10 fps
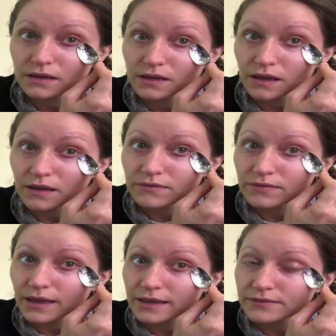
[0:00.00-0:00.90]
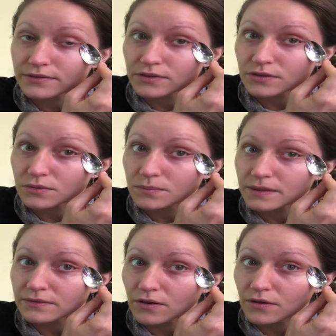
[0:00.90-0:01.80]
of the ice cube is
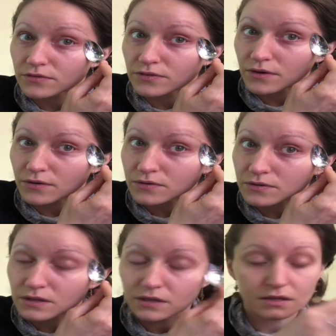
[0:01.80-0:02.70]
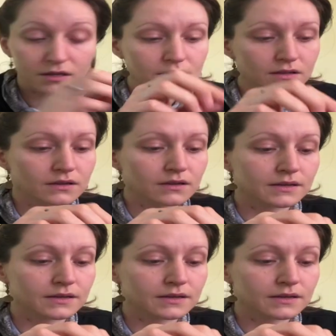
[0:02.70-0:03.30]
also, it